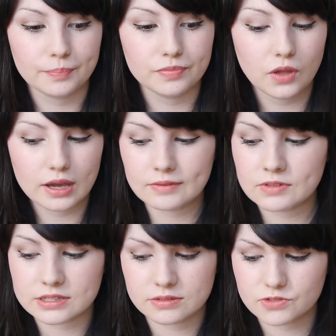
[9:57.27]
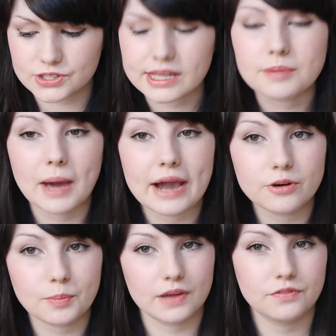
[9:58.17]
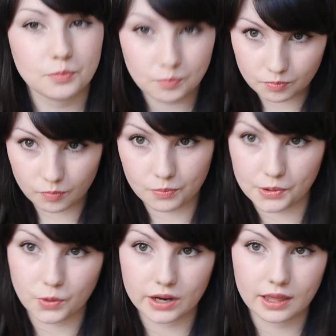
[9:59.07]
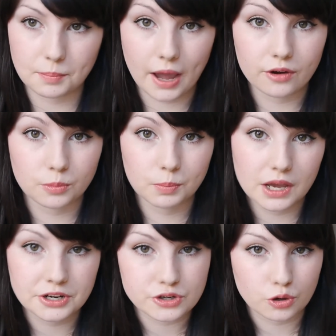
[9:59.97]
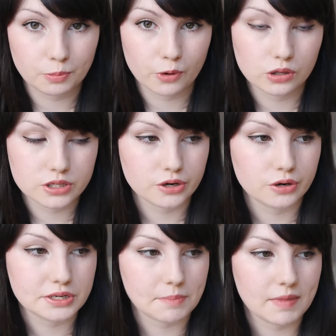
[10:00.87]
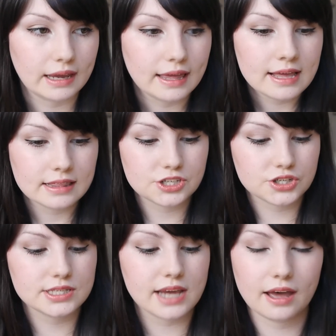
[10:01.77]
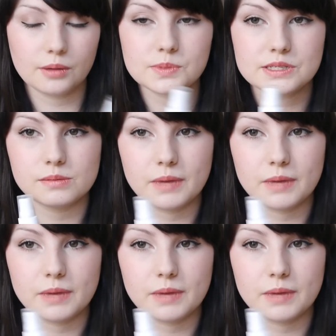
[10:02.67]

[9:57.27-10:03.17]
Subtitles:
not even just like powder, but if you been wearing like powder blush or bronzer or something, this just helps to